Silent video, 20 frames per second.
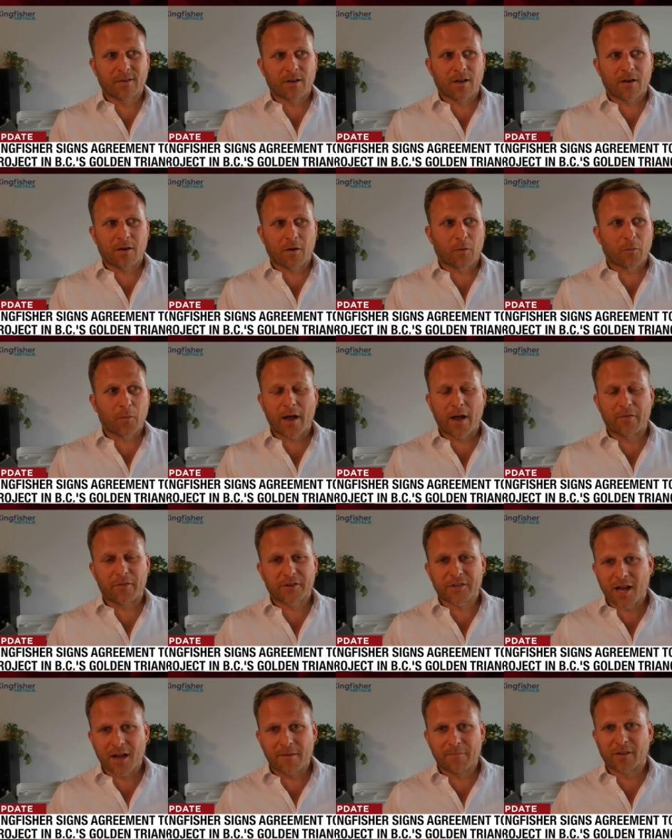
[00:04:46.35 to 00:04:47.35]
uh, around the
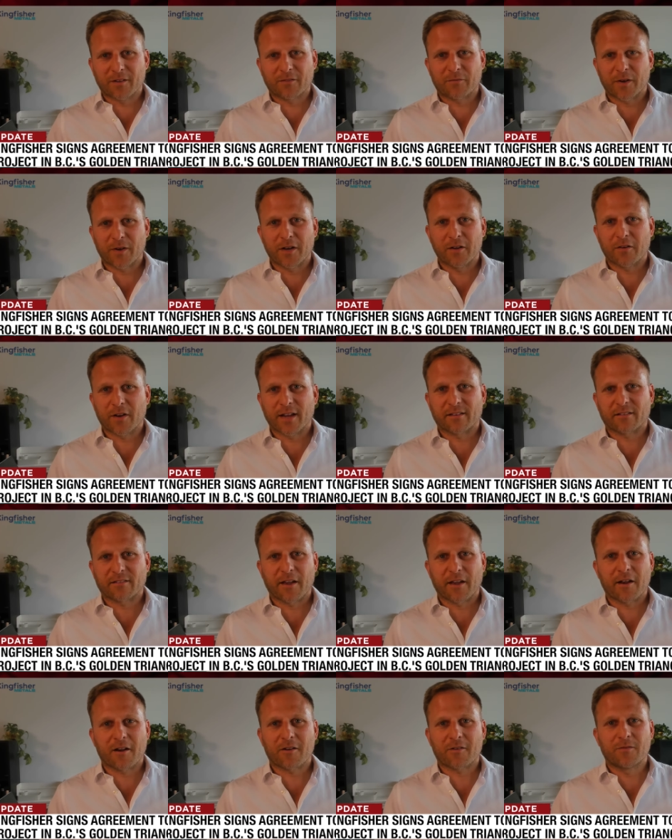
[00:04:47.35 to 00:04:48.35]
time this video gets
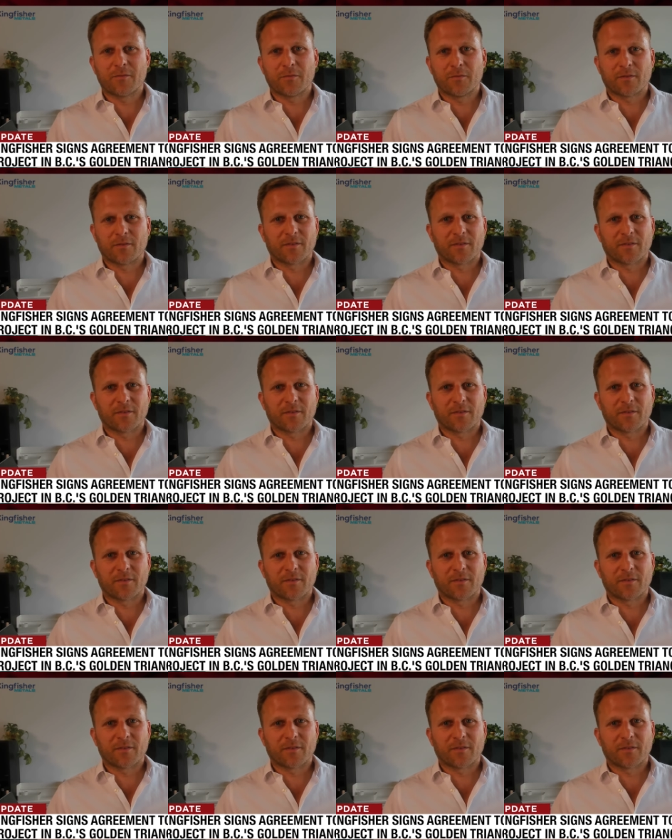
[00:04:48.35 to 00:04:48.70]
aired,